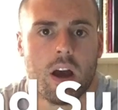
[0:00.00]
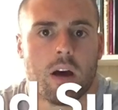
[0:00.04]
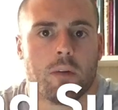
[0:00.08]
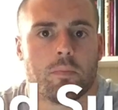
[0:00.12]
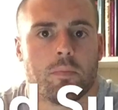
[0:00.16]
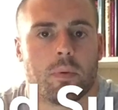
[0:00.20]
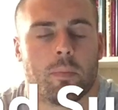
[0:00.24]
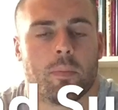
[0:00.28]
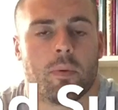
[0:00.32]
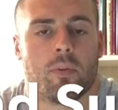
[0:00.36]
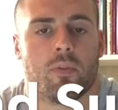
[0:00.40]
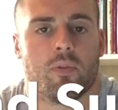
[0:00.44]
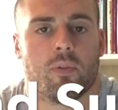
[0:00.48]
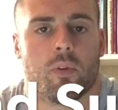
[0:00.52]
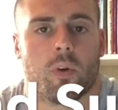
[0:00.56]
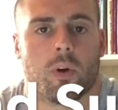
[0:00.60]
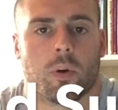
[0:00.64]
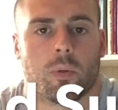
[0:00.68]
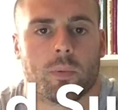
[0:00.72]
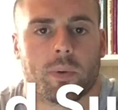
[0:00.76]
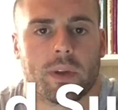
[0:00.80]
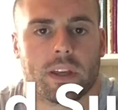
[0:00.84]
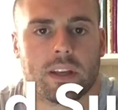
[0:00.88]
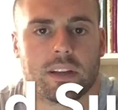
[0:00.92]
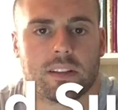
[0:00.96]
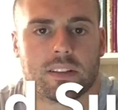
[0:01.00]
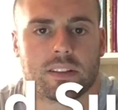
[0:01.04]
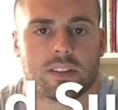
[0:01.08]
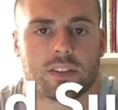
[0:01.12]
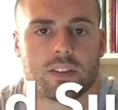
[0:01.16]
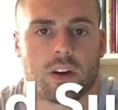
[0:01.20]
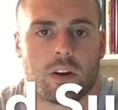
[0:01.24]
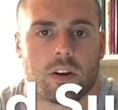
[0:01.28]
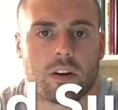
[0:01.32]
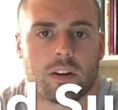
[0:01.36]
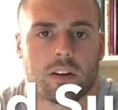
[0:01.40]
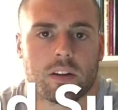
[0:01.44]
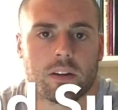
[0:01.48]
But before we get
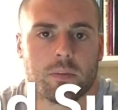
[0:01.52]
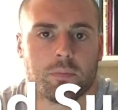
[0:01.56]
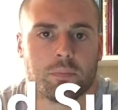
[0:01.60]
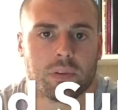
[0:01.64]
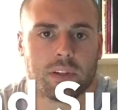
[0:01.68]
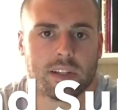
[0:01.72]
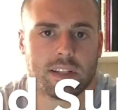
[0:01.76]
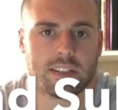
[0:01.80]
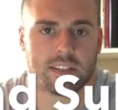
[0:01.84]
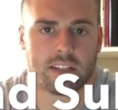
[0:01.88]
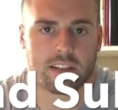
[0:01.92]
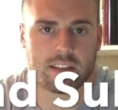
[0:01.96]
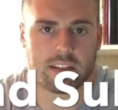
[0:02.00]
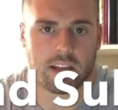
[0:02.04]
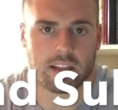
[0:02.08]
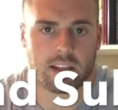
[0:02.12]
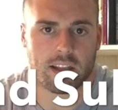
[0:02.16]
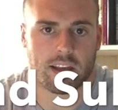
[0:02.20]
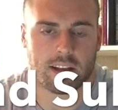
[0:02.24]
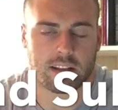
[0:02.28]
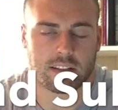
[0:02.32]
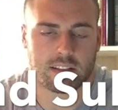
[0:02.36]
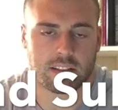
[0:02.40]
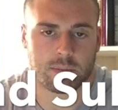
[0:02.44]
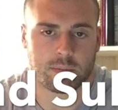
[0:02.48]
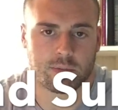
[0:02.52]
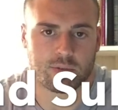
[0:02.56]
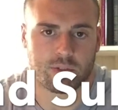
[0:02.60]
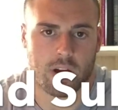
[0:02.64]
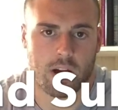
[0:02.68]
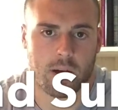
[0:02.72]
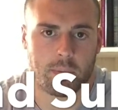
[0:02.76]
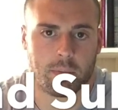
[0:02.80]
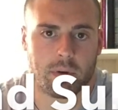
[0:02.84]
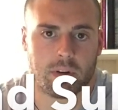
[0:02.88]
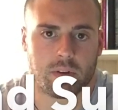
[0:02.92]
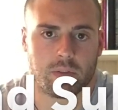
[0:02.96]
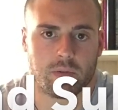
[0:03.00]
started, please hit that like and
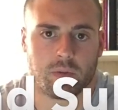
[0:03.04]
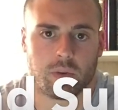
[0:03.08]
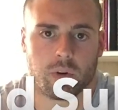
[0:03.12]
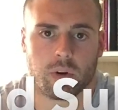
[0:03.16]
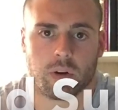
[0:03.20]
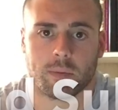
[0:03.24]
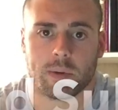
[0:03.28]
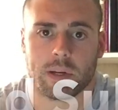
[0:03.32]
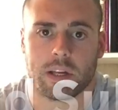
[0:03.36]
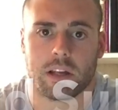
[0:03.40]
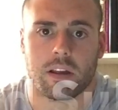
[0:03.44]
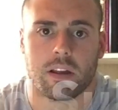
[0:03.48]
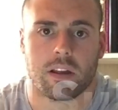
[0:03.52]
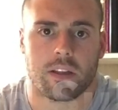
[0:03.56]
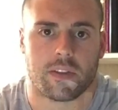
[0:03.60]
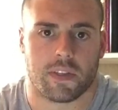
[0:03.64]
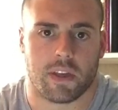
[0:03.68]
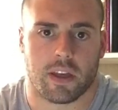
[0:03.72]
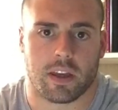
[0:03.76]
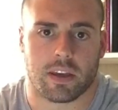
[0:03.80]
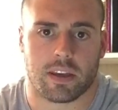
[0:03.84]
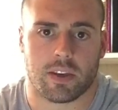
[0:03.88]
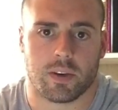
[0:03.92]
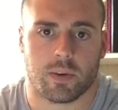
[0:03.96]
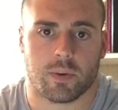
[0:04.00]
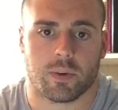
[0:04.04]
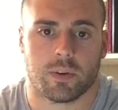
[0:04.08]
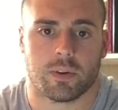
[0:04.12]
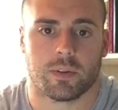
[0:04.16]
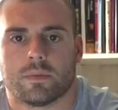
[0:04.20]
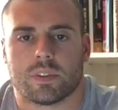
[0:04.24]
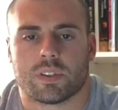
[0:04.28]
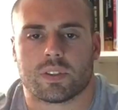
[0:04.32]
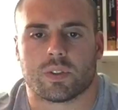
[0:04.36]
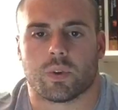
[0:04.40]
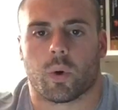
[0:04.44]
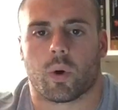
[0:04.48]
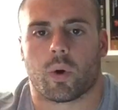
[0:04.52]
subscribe button for me. Thank you.
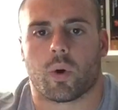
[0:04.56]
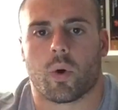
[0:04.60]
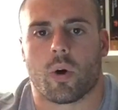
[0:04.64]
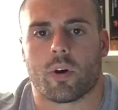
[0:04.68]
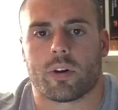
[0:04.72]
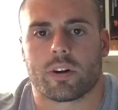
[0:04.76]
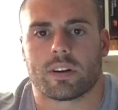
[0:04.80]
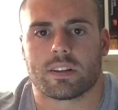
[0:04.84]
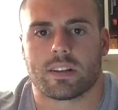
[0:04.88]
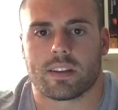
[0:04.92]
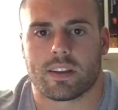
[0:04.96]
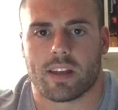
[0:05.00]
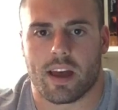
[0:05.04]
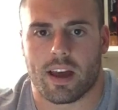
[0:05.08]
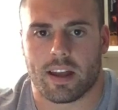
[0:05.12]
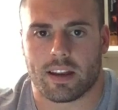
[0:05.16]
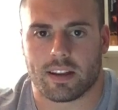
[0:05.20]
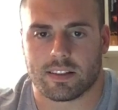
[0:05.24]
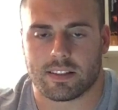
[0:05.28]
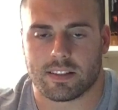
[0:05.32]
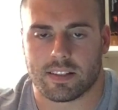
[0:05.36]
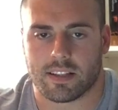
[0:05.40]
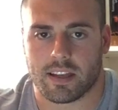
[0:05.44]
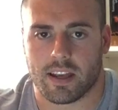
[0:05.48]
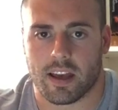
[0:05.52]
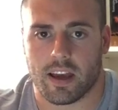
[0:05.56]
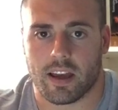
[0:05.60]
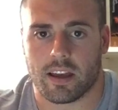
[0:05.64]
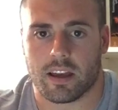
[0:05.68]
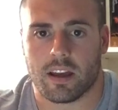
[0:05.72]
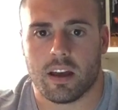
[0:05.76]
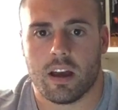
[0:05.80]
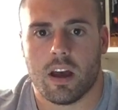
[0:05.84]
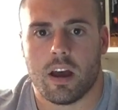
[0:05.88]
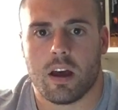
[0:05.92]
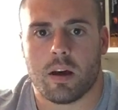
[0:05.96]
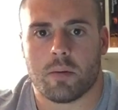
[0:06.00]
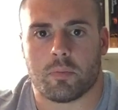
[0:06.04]
So according to the NSCA,
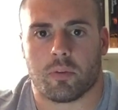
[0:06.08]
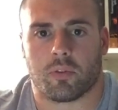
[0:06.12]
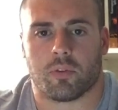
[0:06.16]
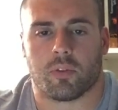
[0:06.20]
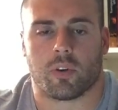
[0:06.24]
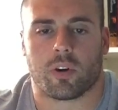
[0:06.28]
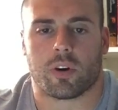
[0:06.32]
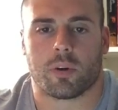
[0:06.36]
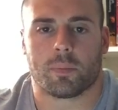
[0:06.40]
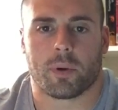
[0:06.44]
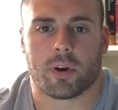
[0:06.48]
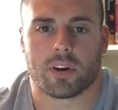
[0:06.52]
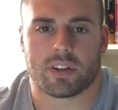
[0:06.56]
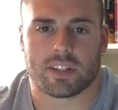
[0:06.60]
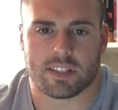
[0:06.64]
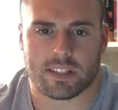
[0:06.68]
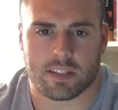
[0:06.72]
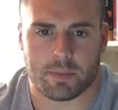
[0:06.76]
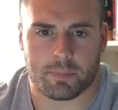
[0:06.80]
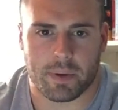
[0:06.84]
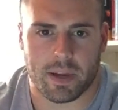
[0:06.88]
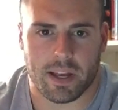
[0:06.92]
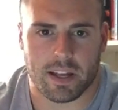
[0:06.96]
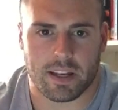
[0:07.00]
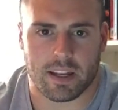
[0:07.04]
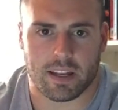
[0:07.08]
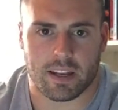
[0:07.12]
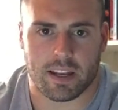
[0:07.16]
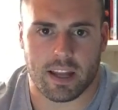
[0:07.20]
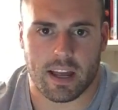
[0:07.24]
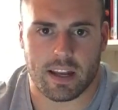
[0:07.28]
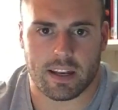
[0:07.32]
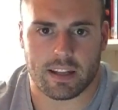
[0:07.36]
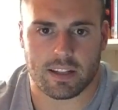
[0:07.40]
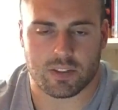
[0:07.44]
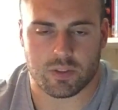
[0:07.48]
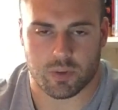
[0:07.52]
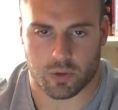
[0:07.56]
before you participate in
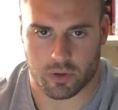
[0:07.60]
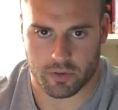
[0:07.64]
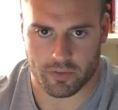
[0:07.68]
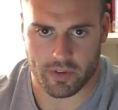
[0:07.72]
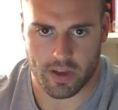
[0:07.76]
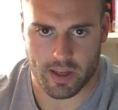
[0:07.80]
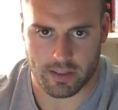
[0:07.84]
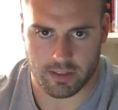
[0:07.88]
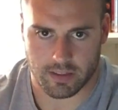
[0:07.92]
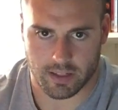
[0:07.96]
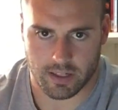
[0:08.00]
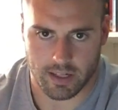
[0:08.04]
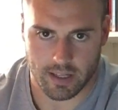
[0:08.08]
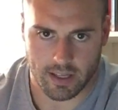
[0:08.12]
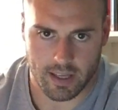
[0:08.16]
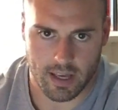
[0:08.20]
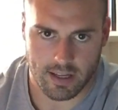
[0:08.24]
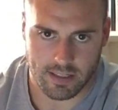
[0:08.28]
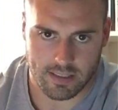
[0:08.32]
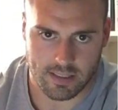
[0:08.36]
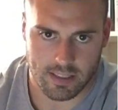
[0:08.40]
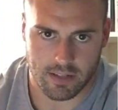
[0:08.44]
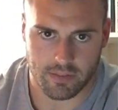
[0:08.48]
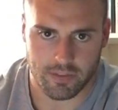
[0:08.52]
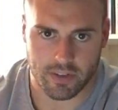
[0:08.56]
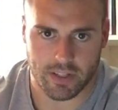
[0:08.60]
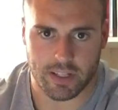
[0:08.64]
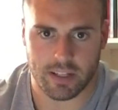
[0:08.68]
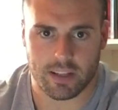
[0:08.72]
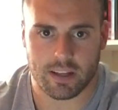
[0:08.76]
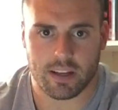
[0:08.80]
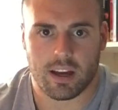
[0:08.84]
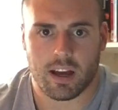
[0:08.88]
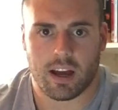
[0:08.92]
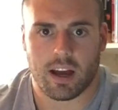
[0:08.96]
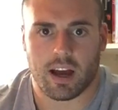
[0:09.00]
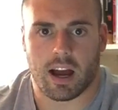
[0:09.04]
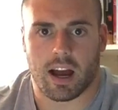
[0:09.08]
any sort of athletic activity,
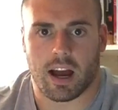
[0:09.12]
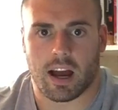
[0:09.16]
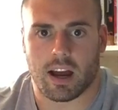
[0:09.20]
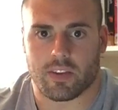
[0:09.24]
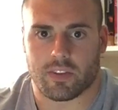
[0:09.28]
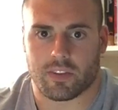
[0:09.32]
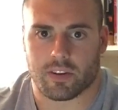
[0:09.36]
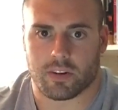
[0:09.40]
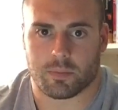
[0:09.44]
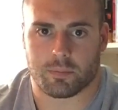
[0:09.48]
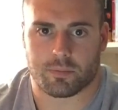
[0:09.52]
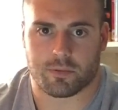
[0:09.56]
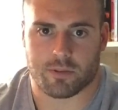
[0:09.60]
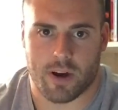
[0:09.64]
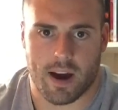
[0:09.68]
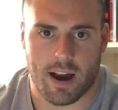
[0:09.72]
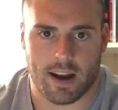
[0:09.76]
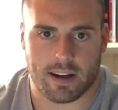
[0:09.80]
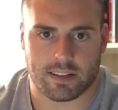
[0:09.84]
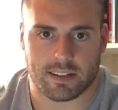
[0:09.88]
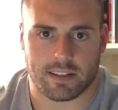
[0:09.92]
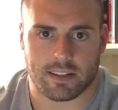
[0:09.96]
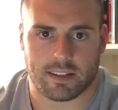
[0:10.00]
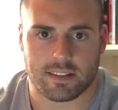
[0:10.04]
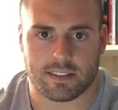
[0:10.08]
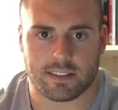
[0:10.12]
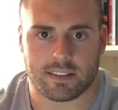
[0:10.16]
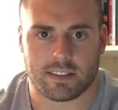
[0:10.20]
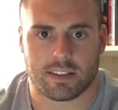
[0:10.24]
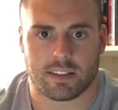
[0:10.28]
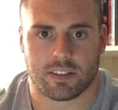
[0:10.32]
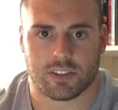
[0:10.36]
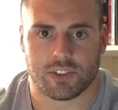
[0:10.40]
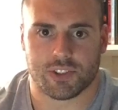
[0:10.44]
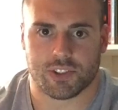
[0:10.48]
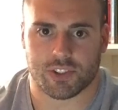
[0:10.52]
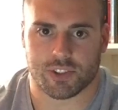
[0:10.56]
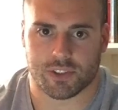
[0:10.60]
either practice,
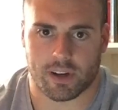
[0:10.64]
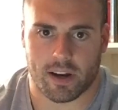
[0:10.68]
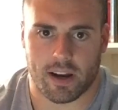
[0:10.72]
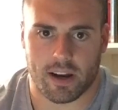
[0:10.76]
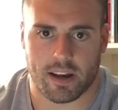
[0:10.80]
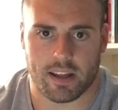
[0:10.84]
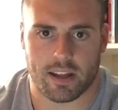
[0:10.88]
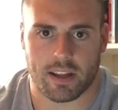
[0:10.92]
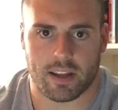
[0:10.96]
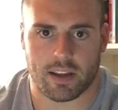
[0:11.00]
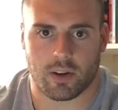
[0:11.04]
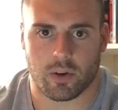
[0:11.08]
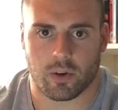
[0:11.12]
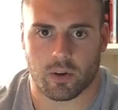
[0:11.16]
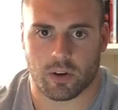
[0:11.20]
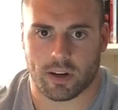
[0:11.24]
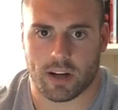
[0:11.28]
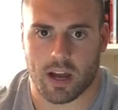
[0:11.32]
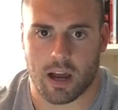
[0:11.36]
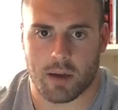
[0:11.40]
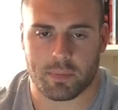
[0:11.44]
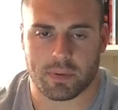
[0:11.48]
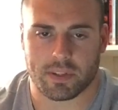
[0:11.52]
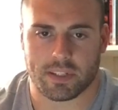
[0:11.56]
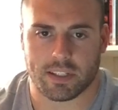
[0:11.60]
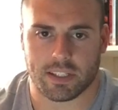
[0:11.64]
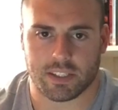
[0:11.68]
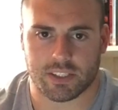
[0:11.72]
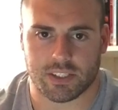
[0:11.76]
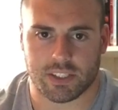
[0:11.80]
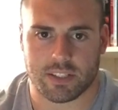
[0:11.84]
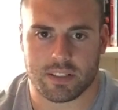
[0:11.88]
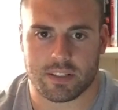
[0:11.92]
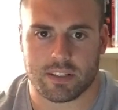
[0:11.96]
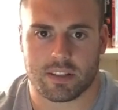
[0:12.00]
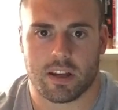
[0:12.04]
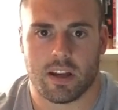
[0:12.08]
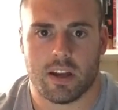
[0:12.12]
training, or
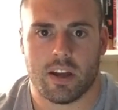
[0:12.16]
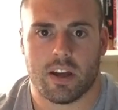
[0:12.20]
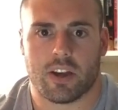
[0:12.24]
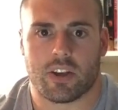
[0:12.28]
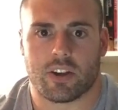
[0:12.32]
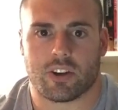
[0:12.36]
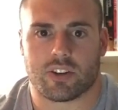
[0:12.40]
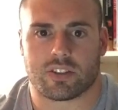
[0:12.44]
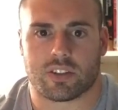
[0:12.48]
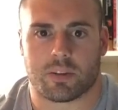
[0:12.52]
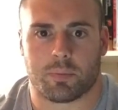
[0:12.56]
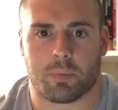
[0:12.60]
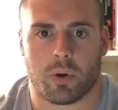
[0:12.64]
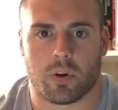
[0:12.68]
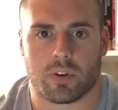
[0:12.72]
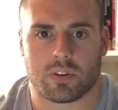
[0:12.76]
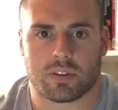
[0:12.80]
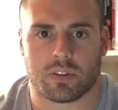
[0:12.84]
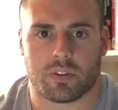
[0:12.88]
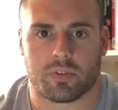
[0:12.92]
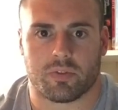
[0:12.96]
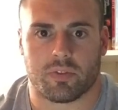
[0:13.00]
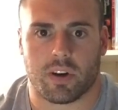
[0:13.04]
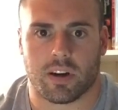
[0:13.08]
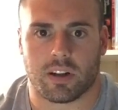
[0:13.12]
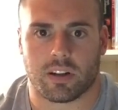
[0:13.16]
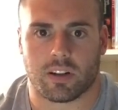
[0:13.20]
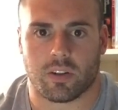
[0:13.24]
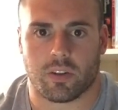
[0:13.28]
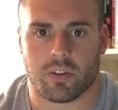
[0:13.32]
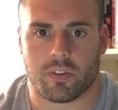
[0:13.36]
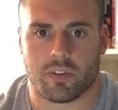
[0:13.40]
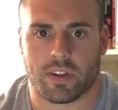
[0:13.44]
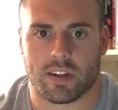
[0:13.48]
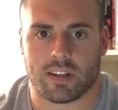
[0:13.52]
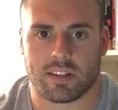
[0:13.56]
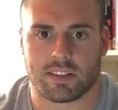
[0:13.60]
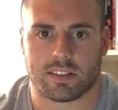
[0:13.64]
competitions, you're supposed to follow
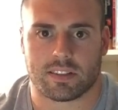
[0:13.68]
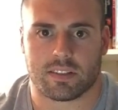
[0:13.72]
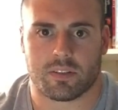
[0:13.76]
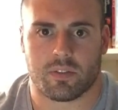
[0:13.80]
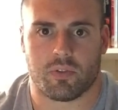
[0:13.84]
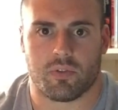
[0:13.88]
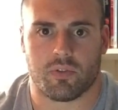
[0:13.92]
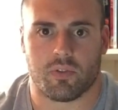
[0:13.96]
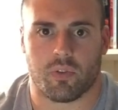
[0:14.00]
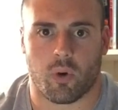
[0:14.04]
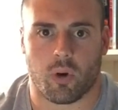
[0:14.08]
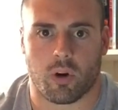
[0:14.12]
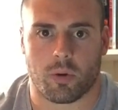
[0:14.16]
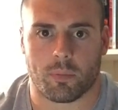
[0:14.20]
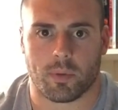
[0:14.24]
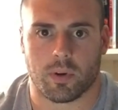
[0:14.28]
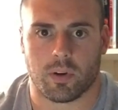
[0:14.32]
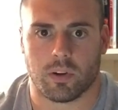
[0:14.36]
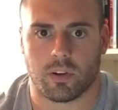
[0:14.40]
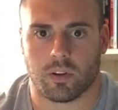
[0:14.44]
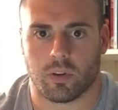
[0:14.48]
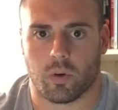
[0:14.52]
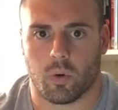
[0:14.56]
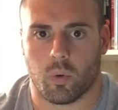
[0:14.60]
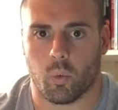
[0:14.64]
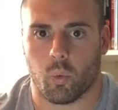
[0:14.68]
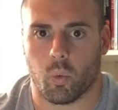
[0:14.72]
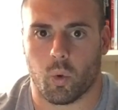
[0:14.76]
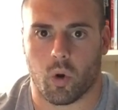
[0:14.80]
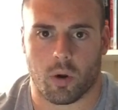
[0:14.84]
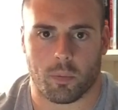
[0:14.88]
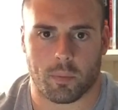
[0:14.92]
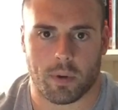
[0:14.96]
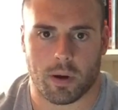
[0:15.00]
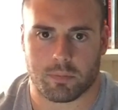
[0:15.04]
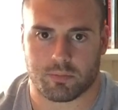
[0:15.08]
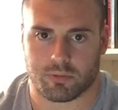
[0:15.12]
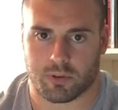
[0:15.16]
this formal
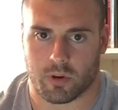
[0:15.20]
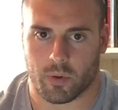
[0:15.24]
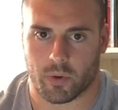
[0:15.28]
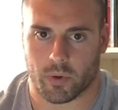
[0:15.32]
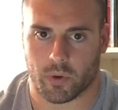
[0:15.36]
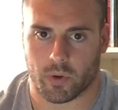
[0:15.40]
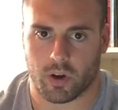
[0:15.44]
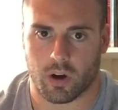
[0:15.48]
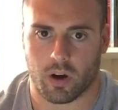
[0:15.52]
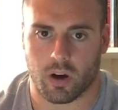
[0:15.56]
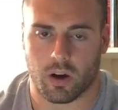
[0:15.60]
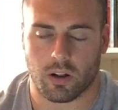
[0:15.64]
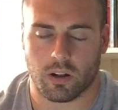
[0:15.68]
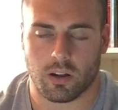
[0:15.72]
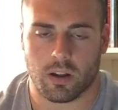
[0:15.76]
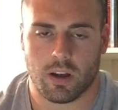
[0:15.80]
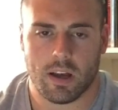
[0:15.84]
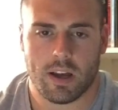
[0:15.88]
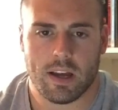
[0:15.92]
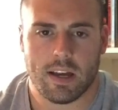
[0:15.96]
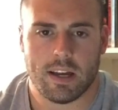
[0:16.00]
warm-up protocol.